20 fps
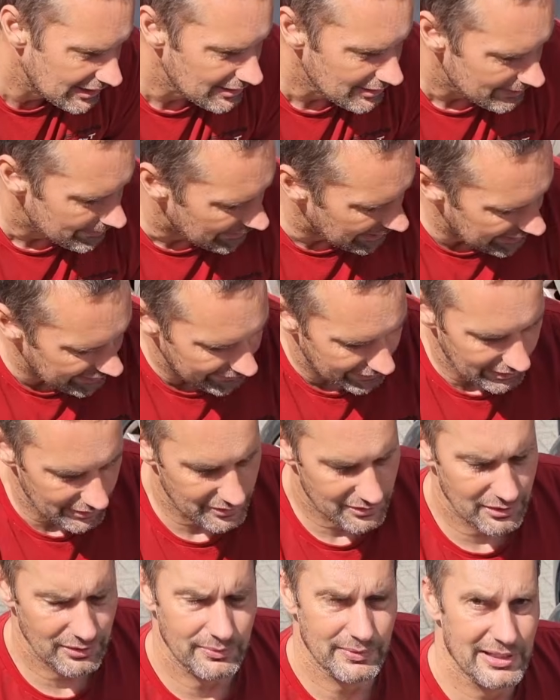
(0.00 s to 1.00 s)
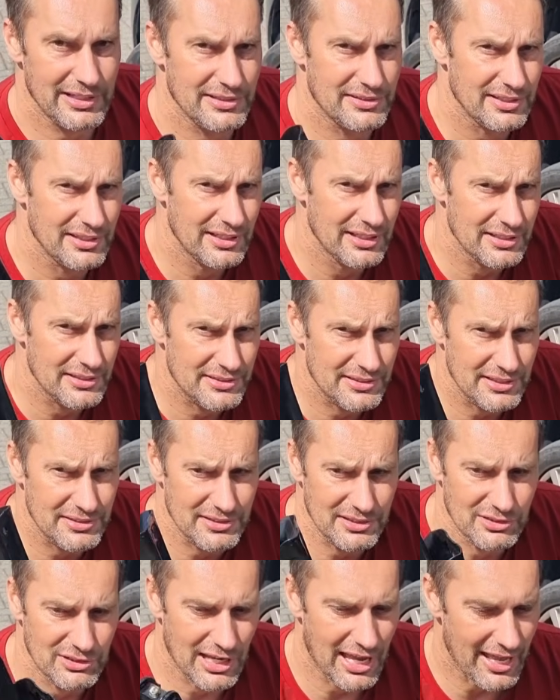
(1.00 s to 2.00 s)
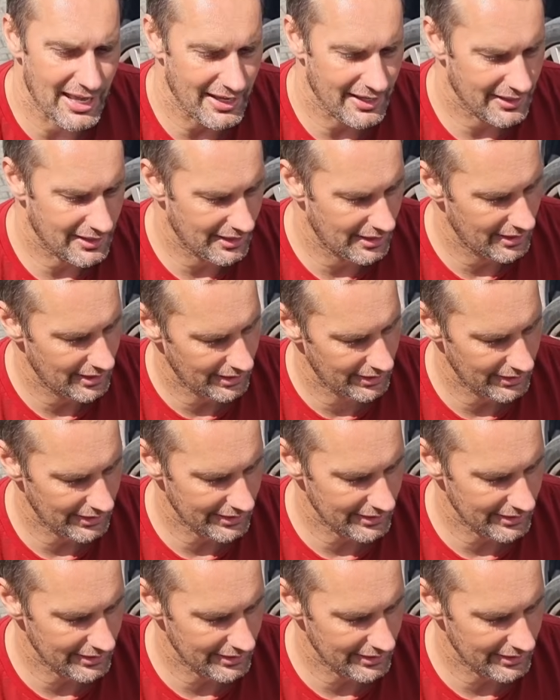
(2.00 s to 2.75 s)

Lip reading: But you've got two ways. It says a jack. I like